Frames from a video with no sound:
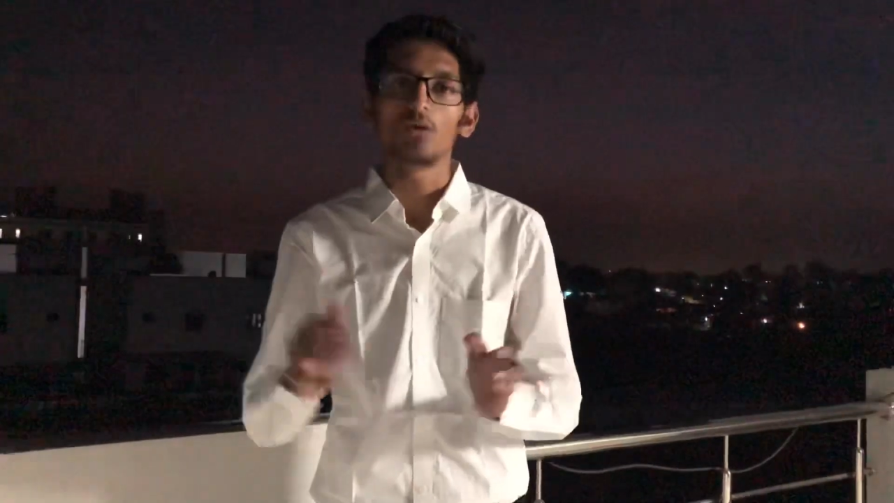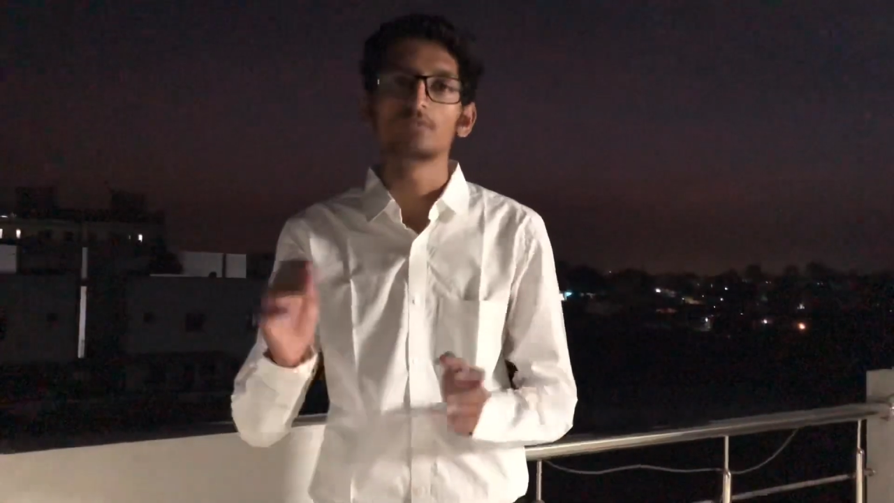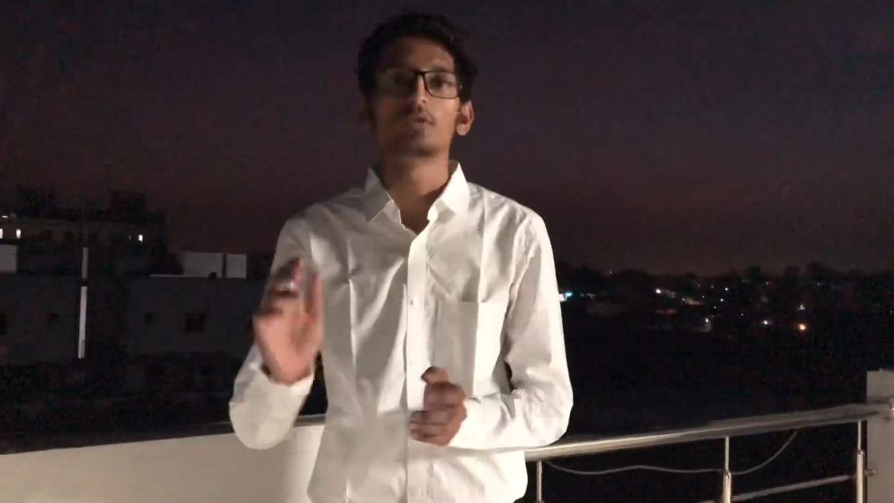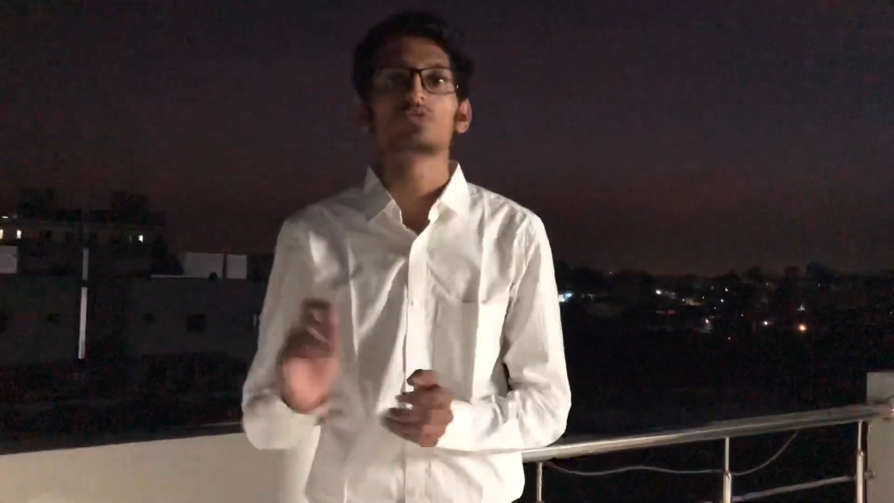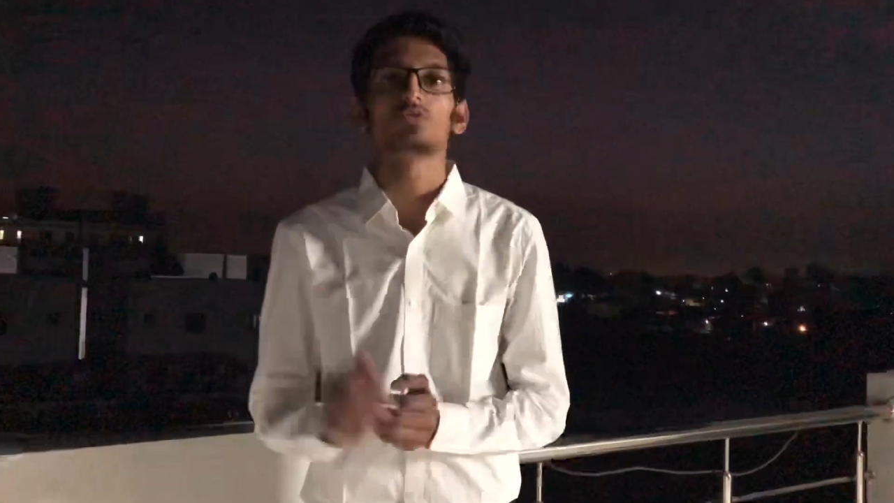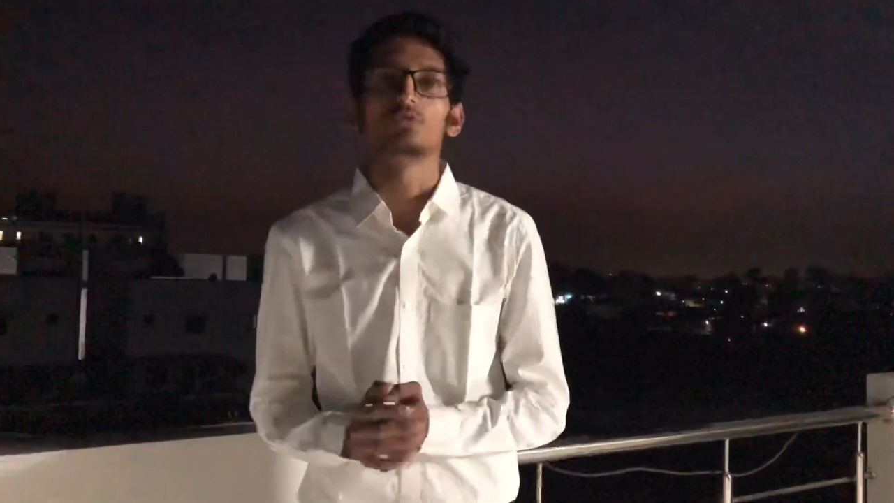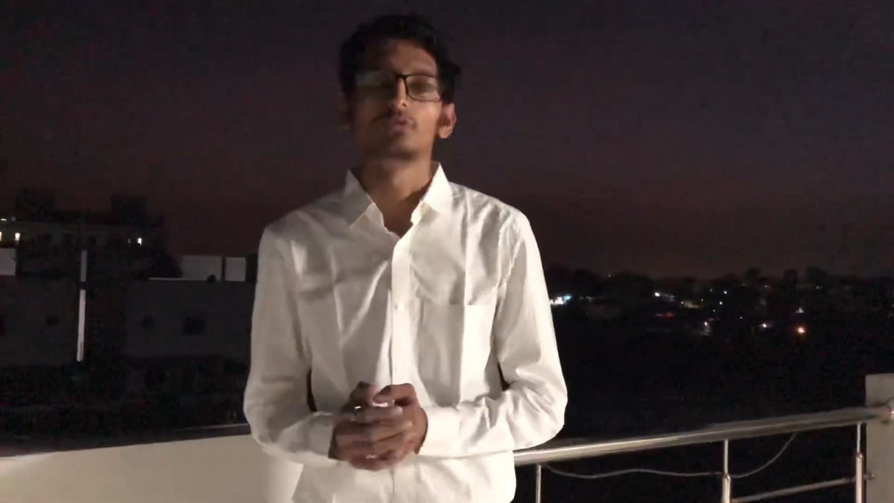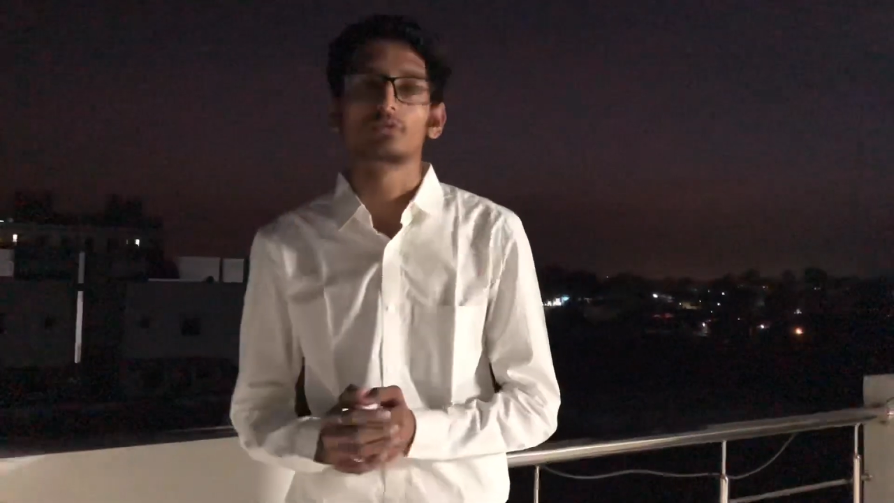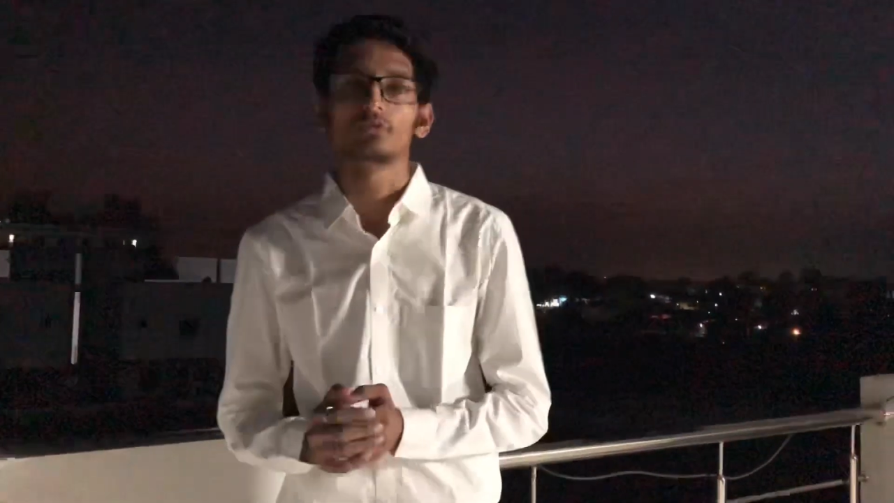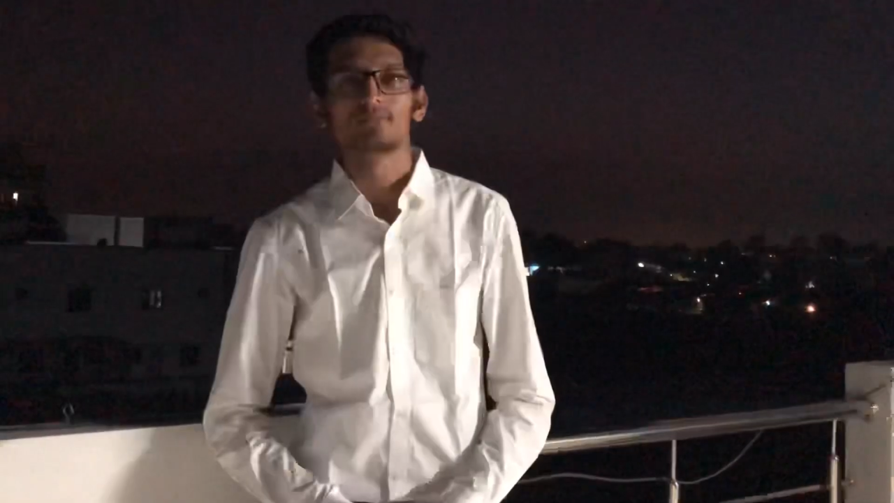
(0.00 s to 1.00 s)
of the student.
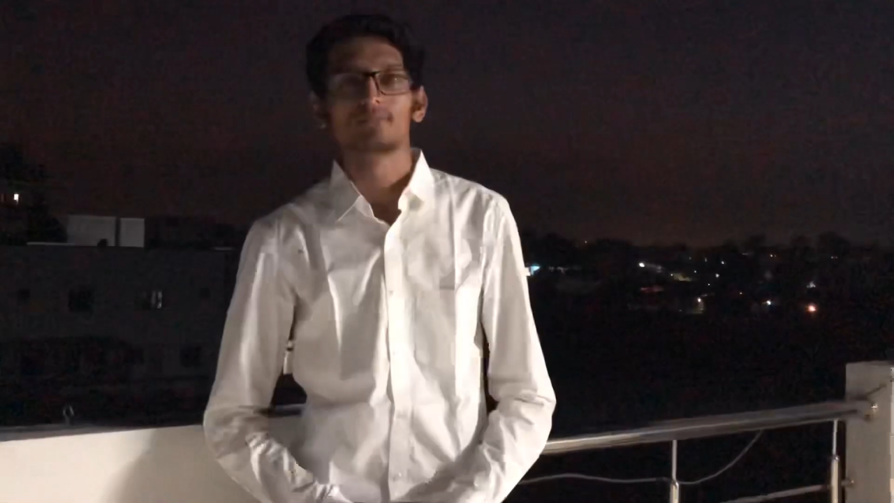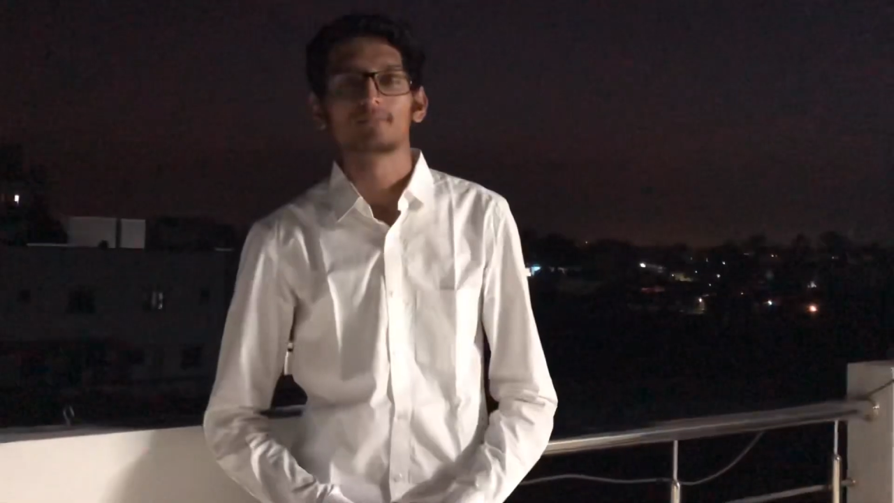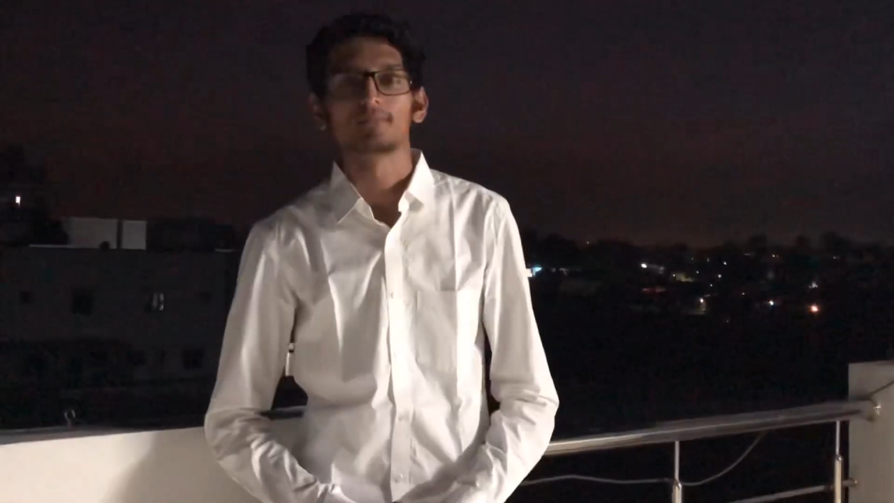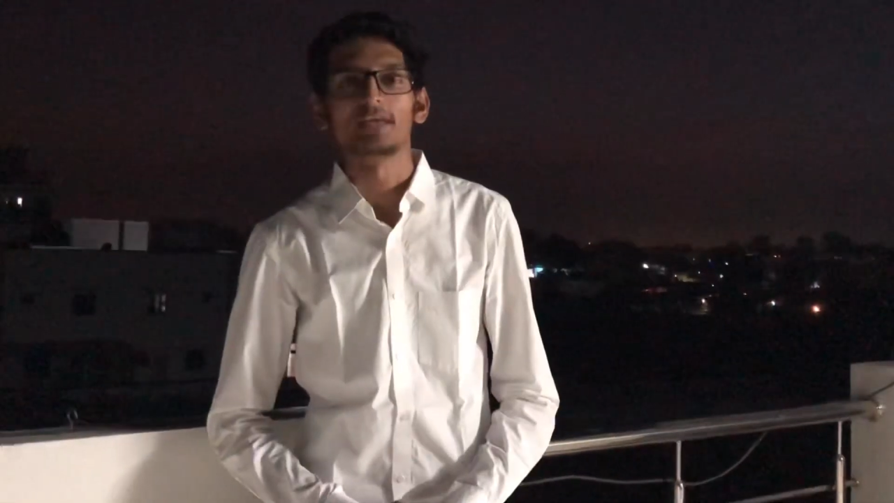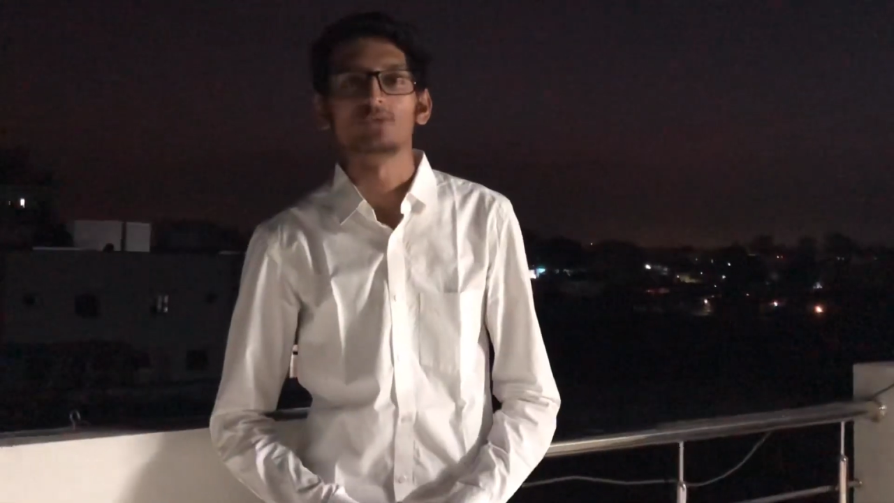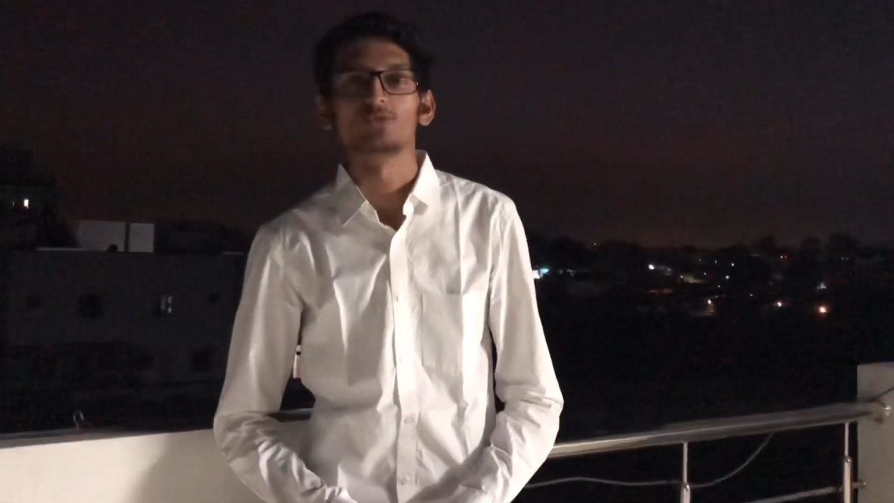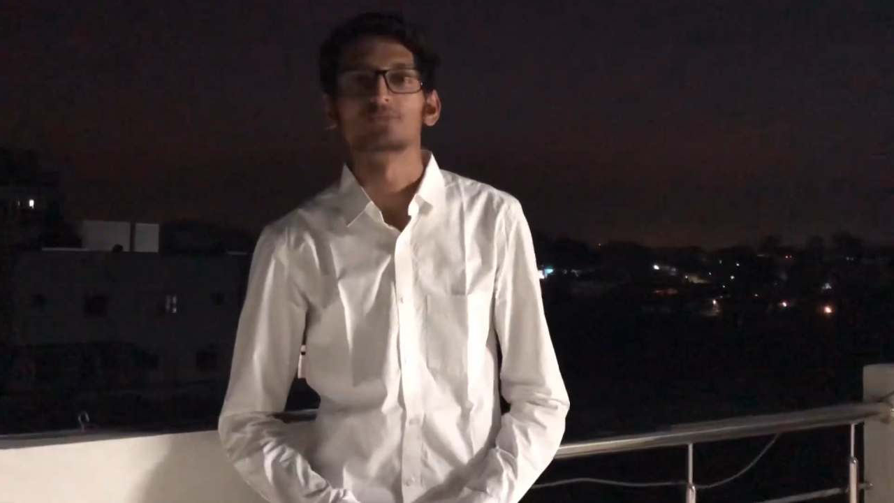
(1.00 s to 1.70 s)
Thank you.